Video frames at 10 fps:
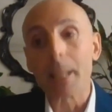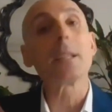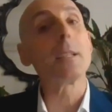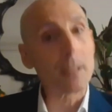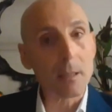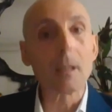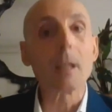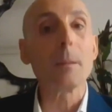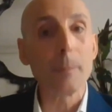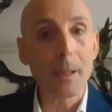yet it does
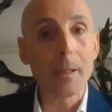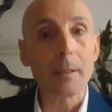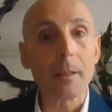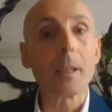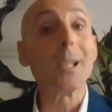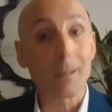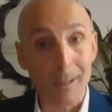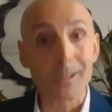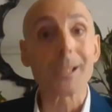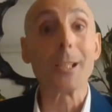not meet the
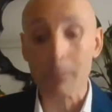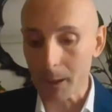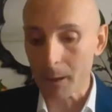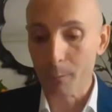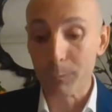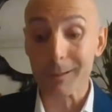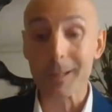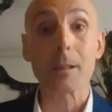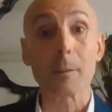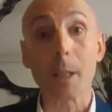criteria for
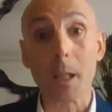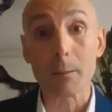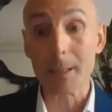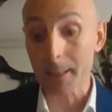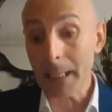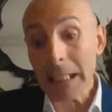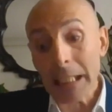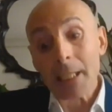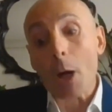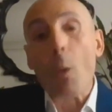reserve currency.
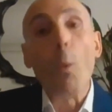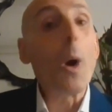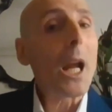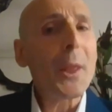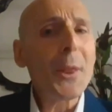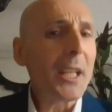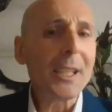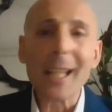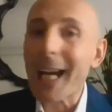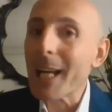Now, why
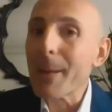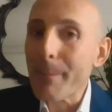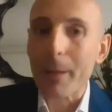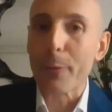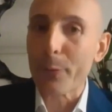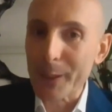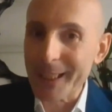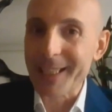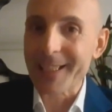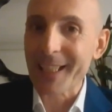then the IMF
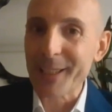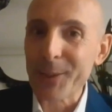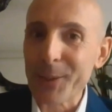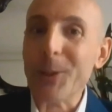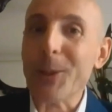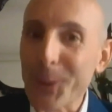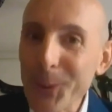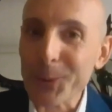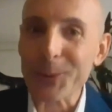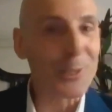decided to
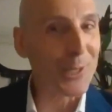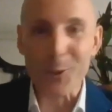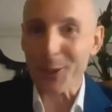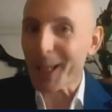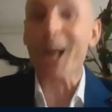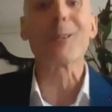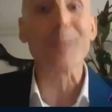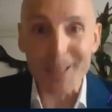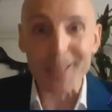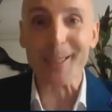include such a
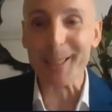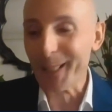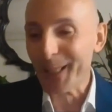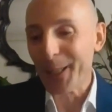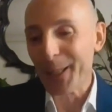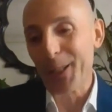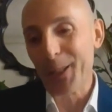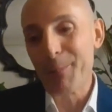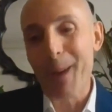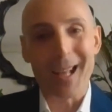currency
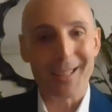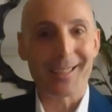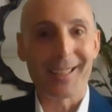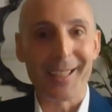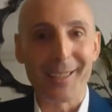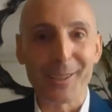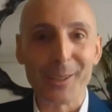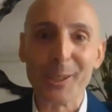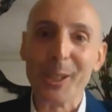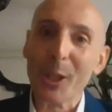in the basket
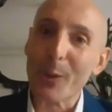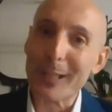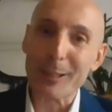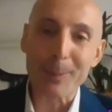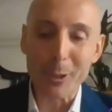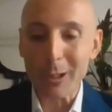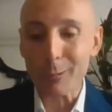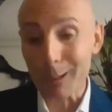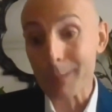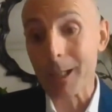of the
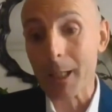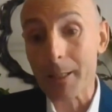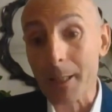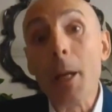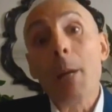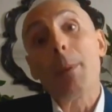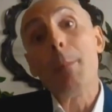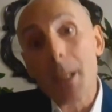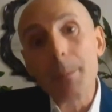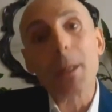special drawing rights?
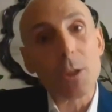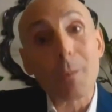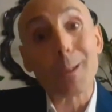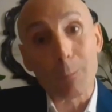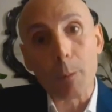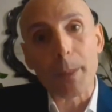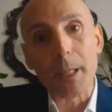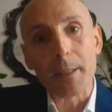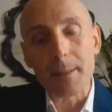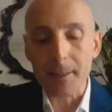But mainly because of the
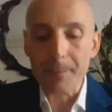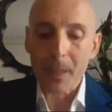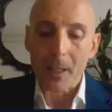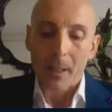Europeans.